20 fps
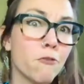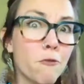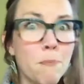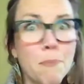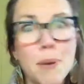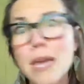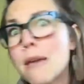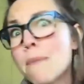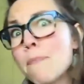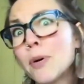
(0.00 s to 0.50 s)

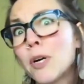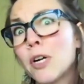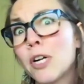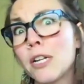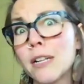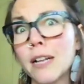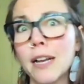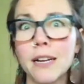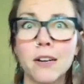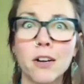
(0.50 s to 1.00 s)

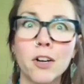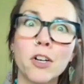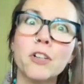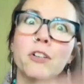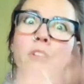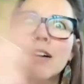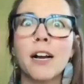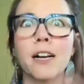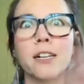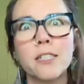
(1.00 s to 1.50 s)
people and all
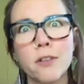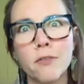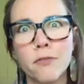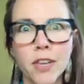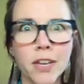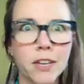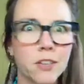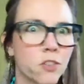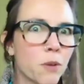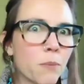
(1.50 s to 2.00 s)
kinds of
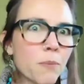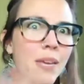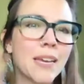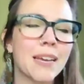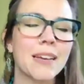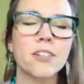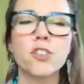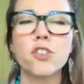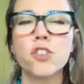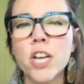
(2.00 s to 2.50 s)
things are being
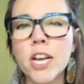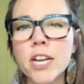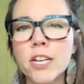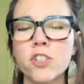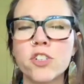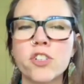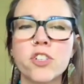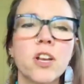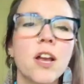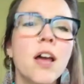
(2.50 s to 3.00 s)

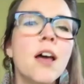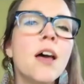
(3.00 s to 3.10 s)
exchanged,